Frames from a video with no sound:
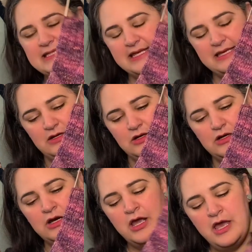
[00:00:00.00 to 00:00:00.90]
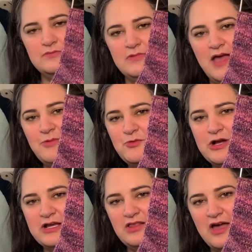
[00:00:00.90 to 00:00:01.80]
here. I've been
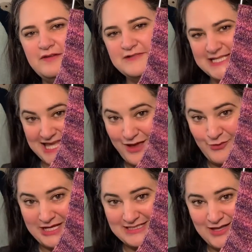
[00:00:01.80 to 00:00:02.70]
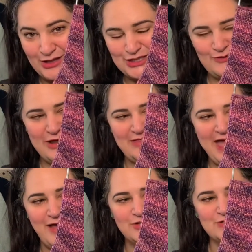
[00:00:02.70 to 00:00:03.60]
wearing a lot of DK weight socks around the house